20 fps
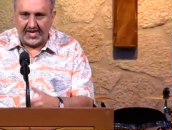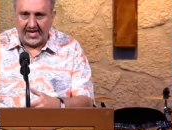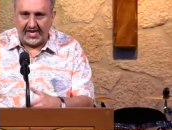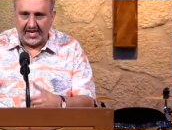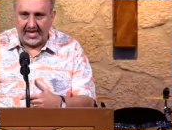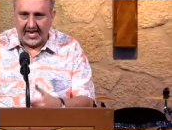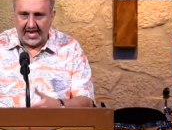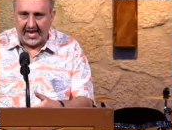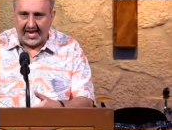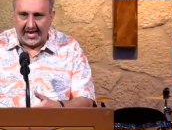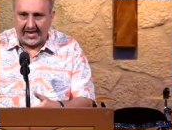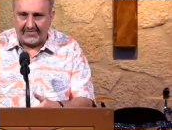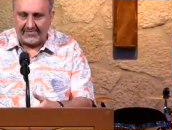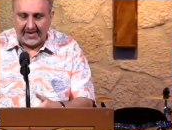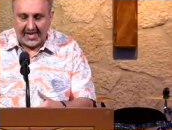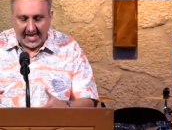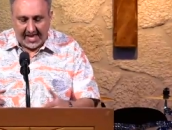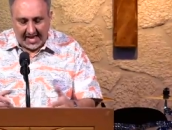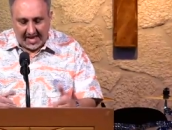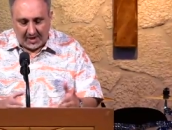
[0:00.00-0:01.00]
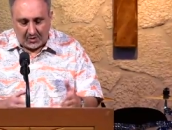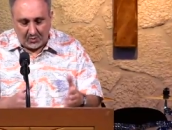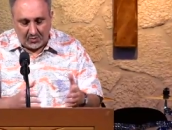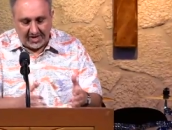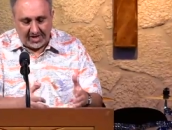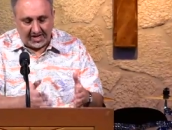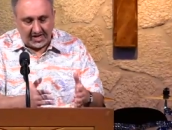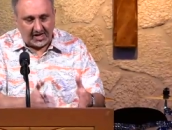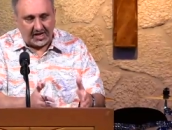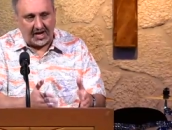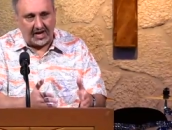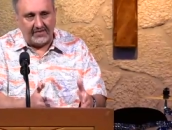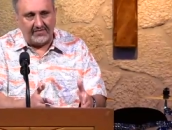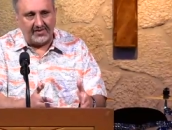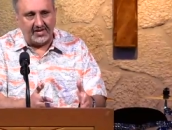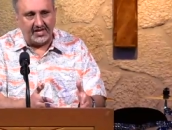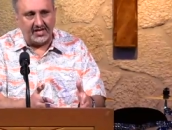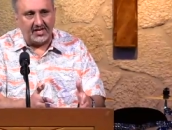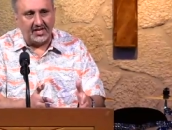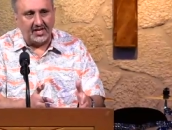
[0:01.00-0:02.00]
they have and we
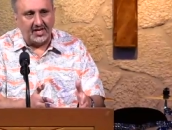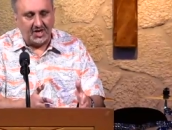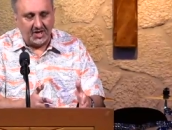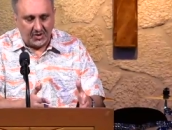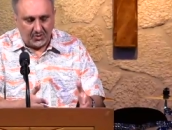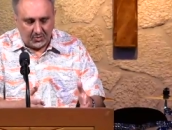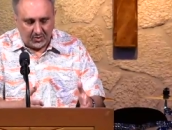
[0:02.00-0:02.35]
covet